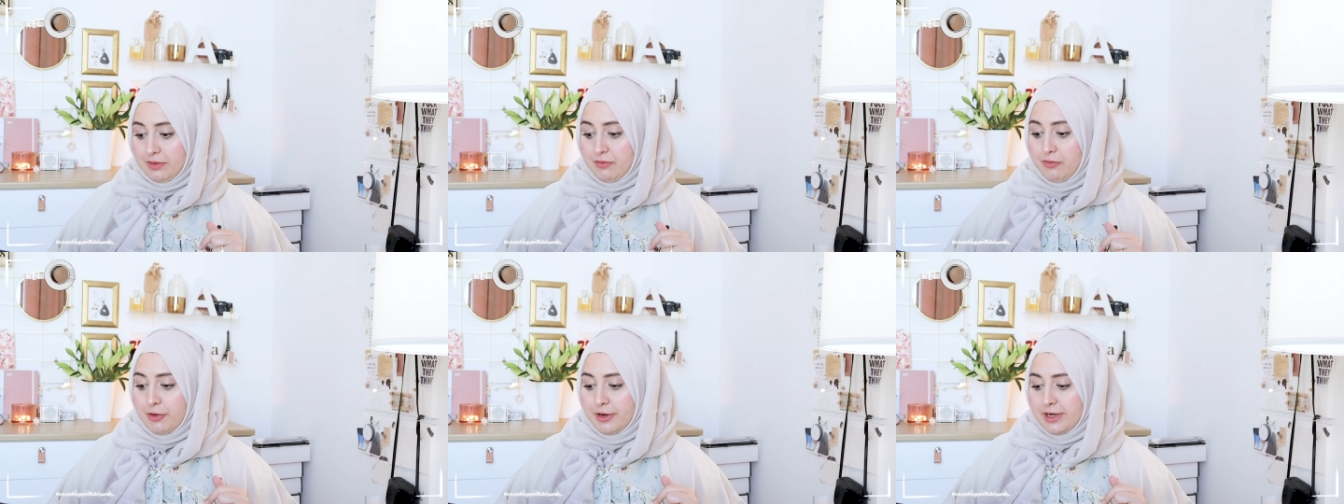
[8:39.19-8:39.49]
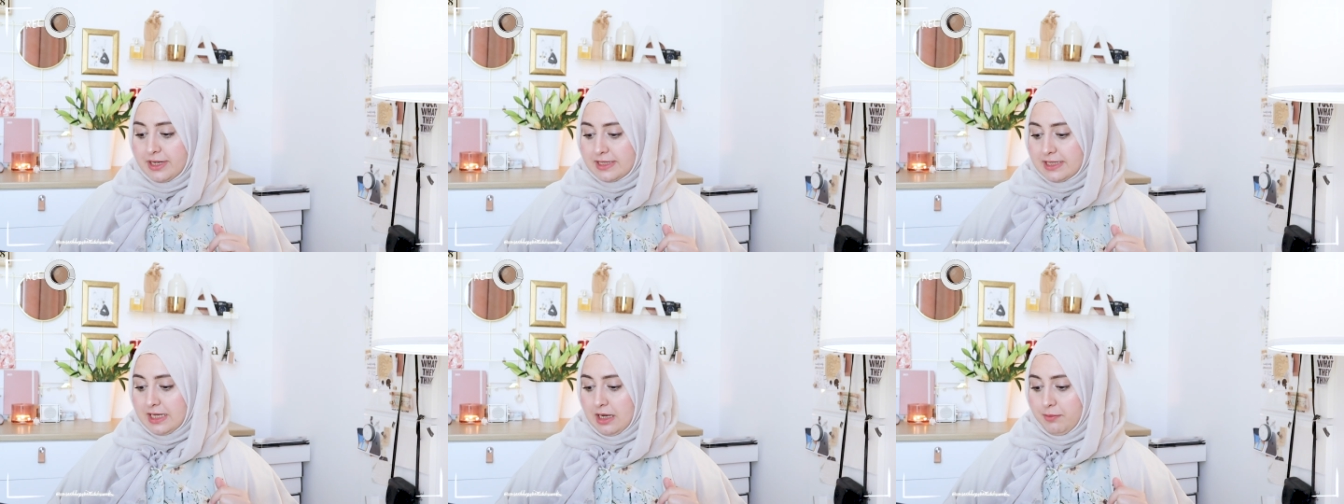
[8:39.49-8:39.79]
For
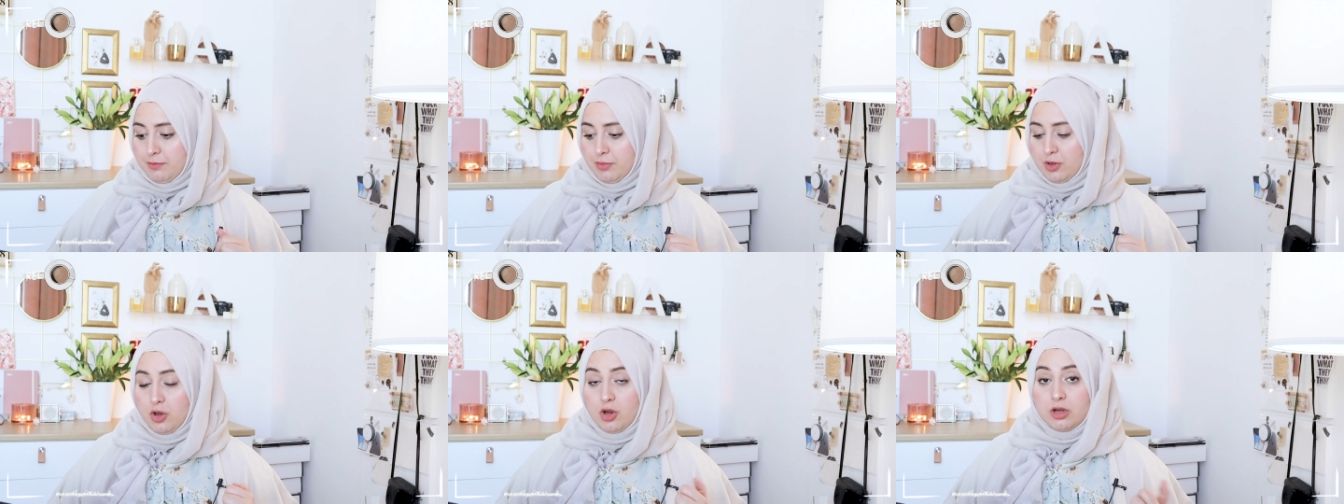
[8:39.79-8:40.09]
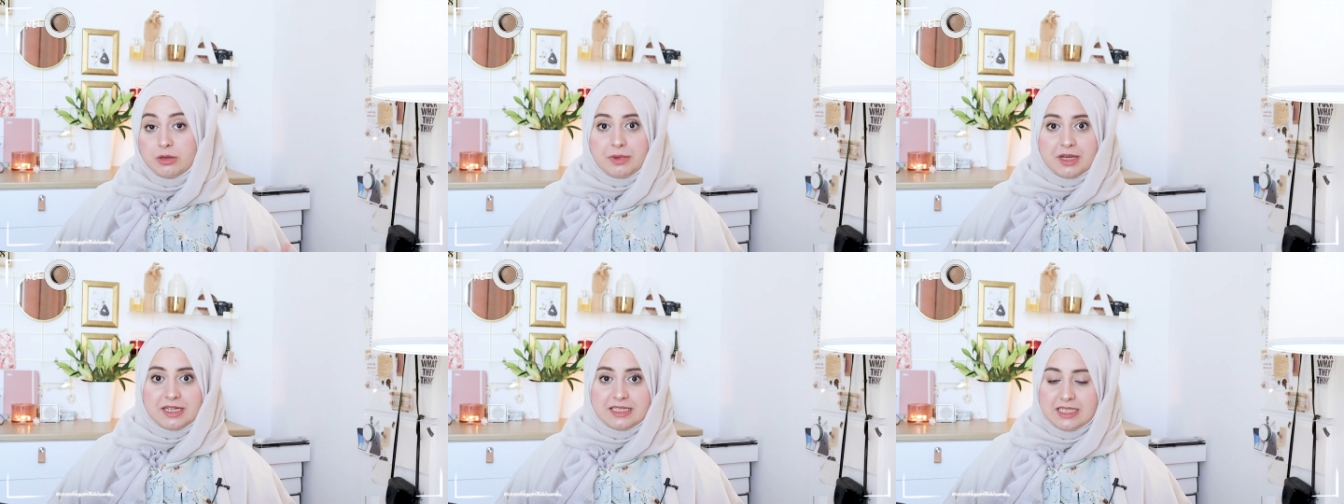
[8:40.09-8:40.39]
example,
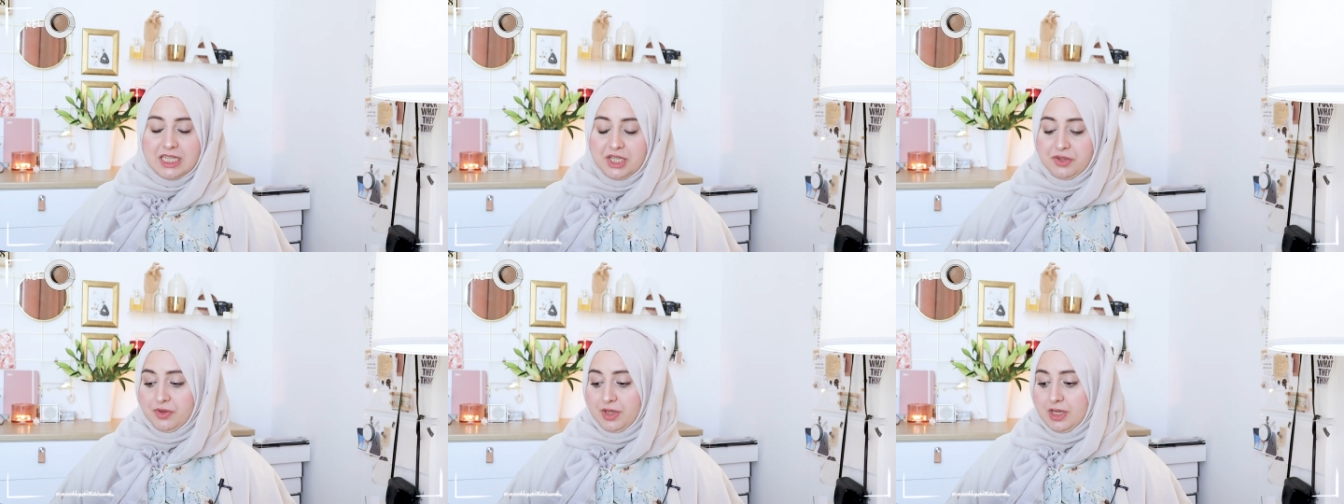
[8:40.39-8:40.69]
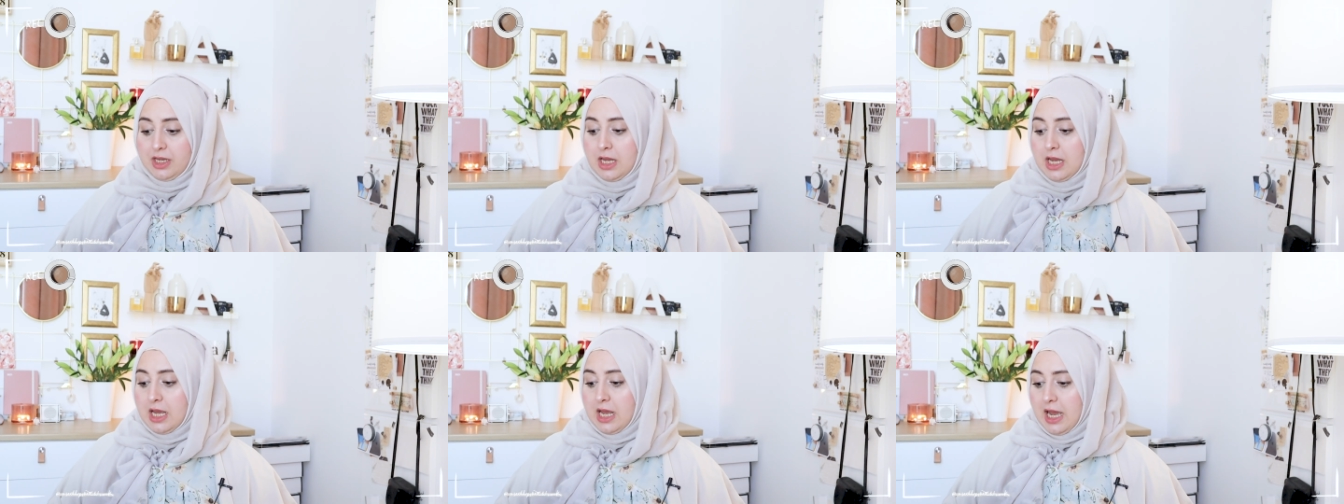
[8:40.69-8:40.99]
on my
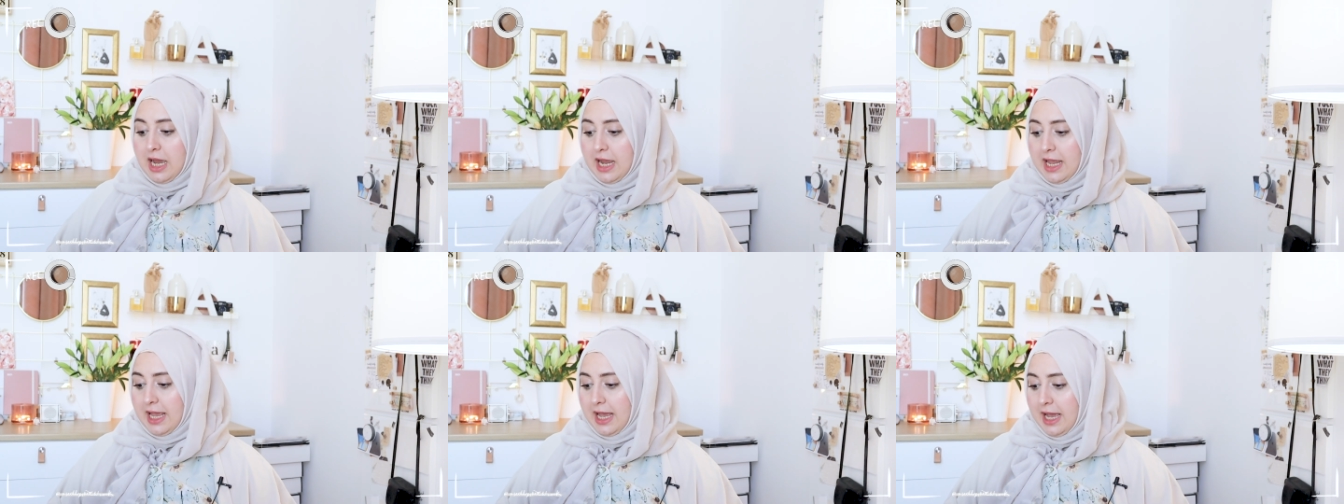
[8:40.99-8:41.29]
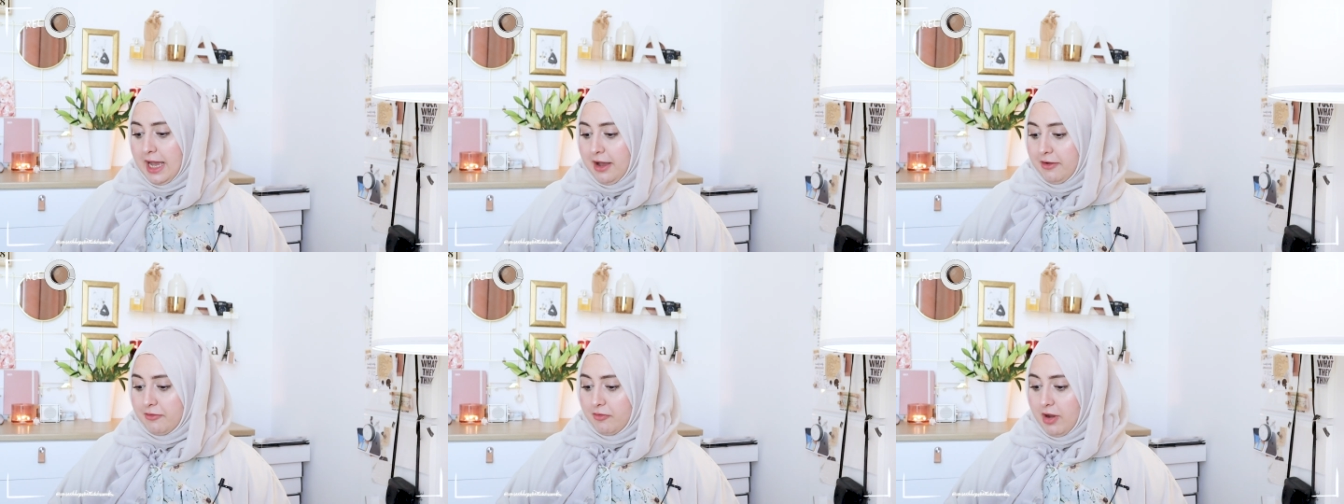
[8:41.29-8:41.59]
CV, I
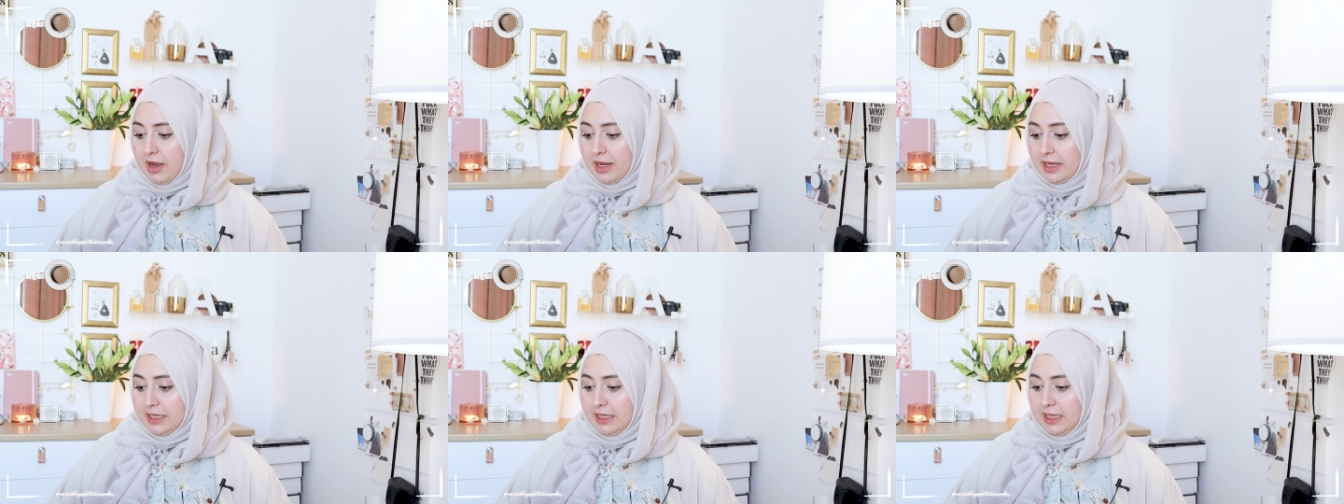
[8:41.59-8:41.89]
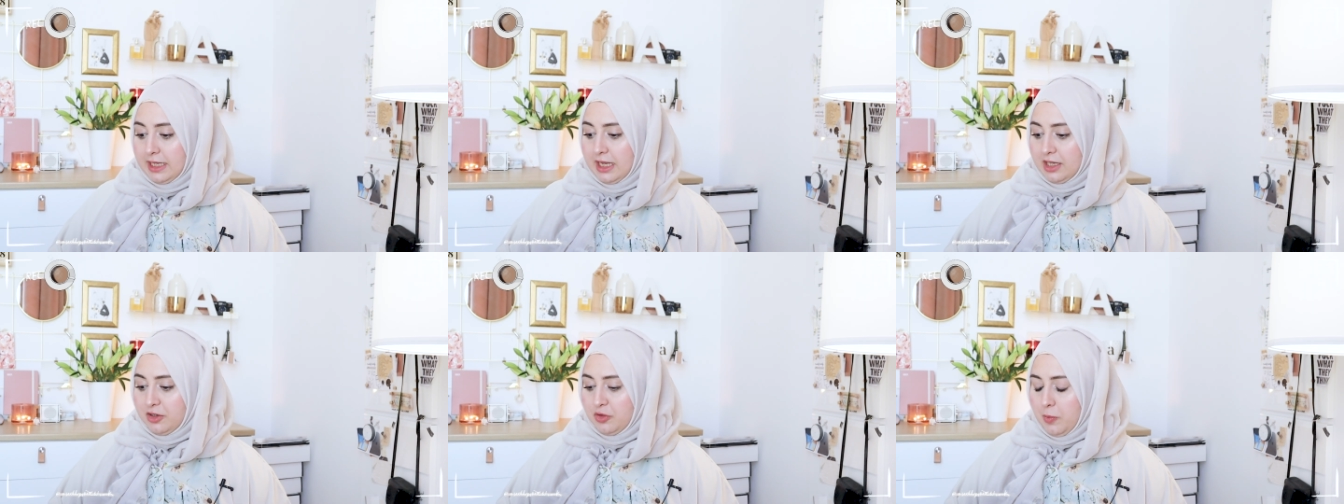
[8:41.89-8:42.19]
have
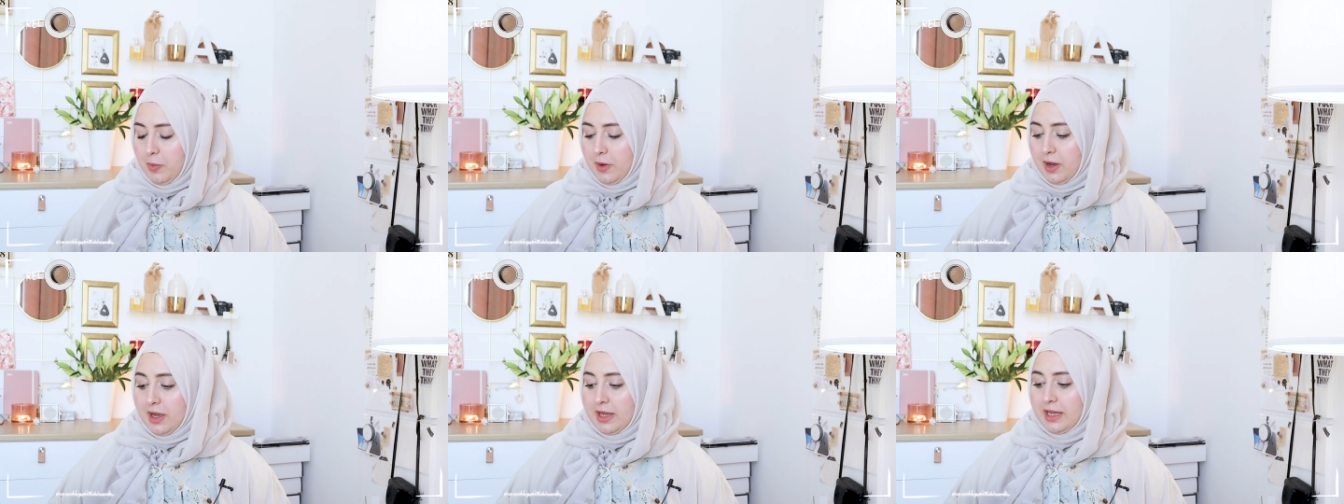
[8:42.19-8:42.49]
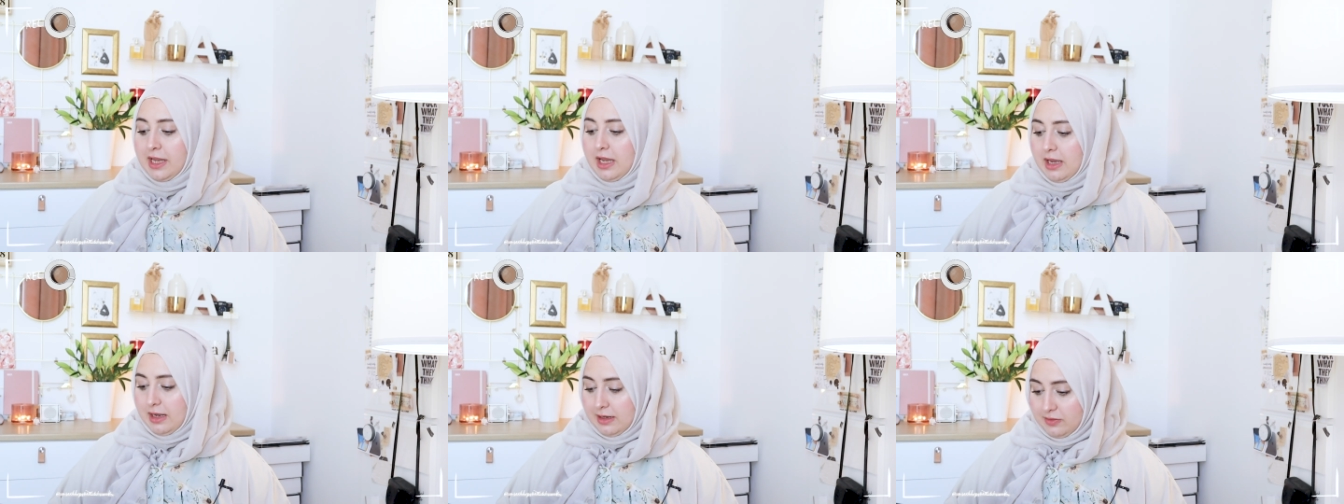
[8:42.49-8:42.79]
IKEA
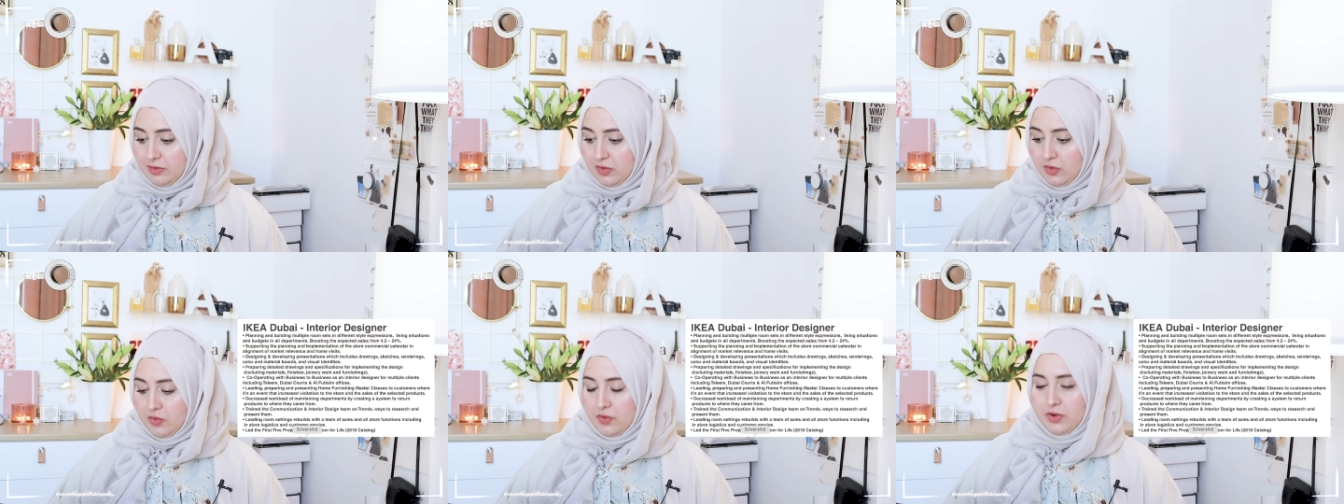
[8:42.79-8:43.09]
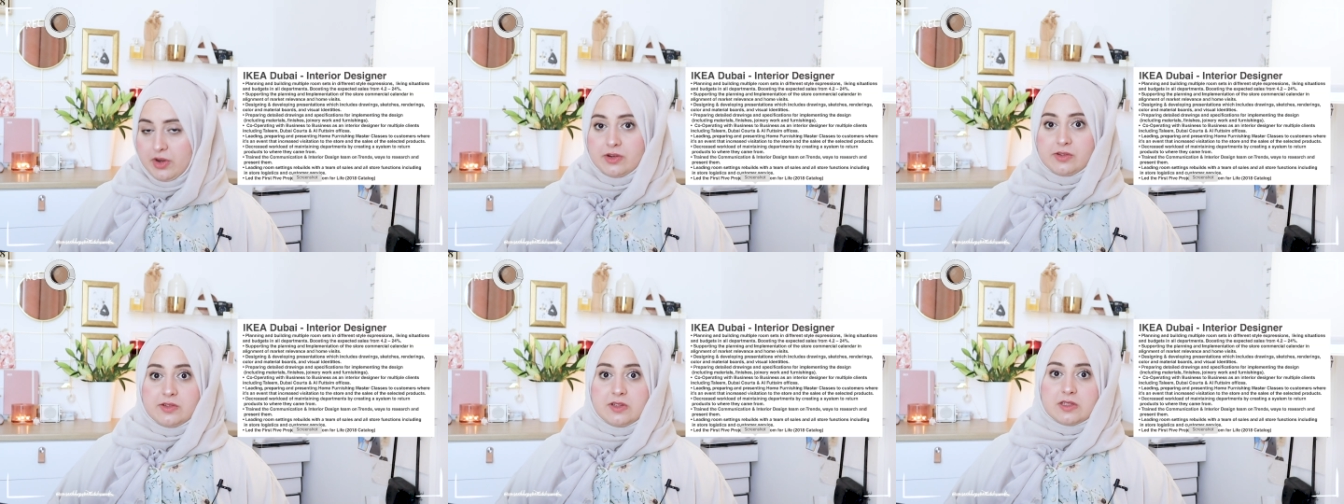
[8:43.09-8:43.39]
Dubai
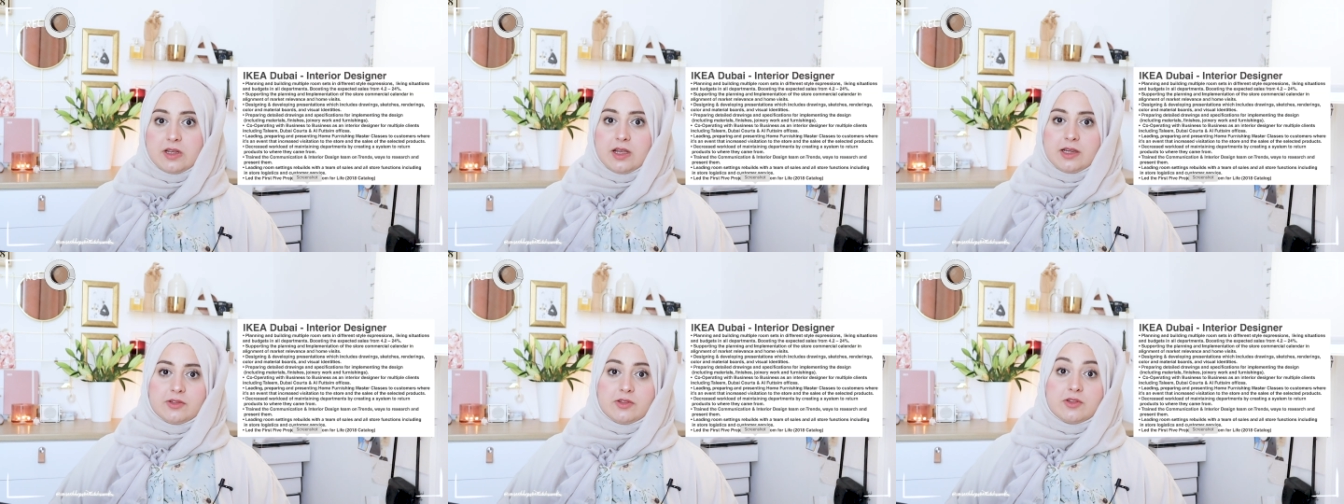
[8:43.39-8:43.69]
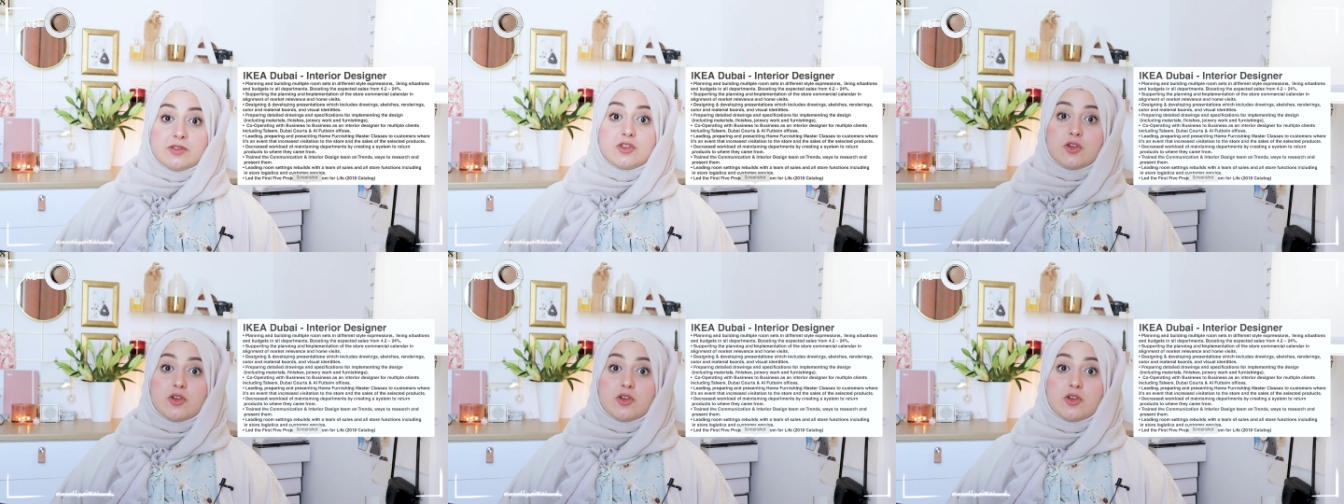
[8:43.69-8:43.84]
interior designer.